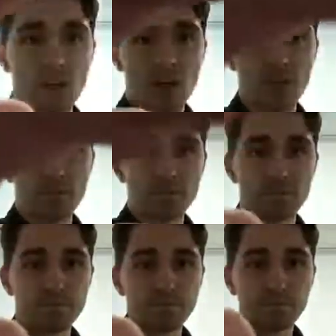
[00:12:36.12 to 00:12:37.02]

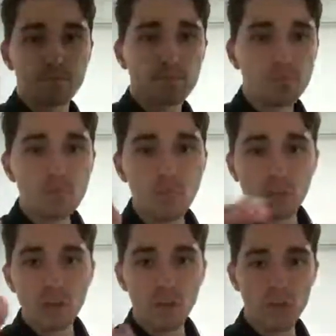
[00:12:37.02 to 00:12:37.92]

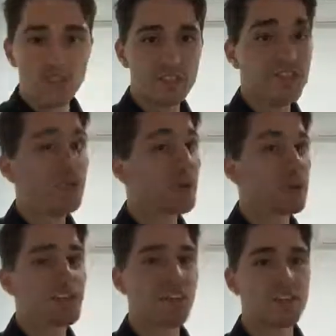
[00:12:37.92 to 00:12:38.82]
Joe says, if by
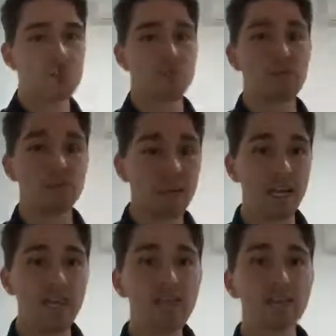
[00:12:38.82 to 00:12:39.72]
chance we
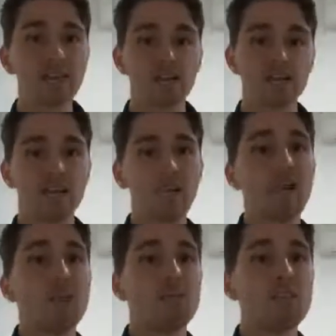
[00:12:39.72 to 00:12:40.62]
win this week,
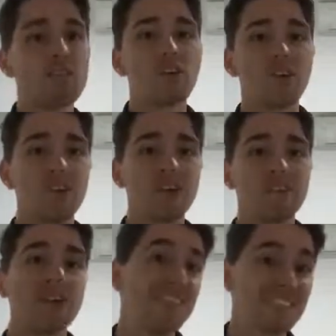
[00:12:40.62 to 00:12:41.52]
please don't come out
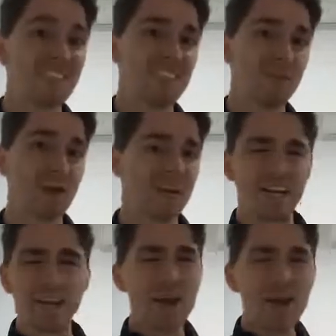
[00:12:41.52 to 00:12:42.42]
and say the Saints are back.
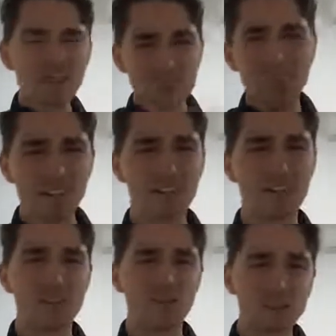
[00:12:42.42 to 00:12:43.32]

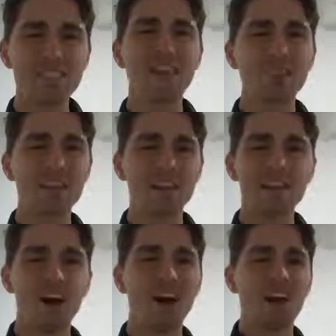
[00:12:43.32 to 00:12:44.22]
Absolutely. Do I seem like a
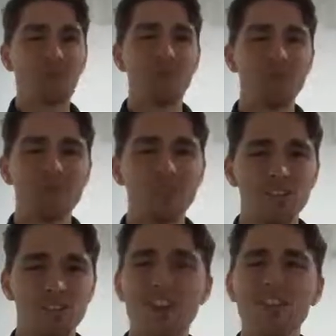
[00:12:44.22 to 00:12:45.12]
guy that would
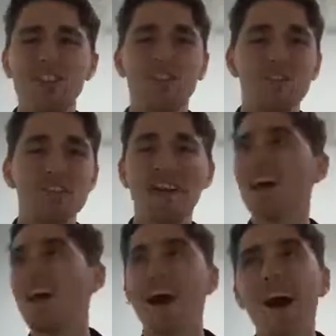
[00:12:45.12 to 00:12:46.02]
decide to do that?
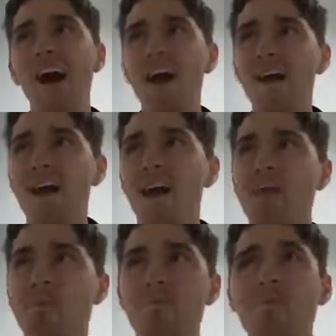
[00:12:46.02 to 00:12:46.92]

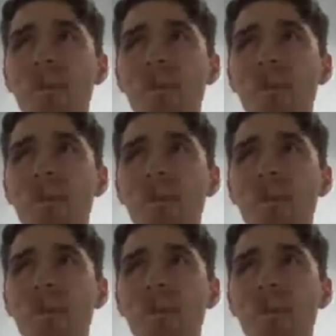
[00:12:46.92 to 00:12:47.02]
I'm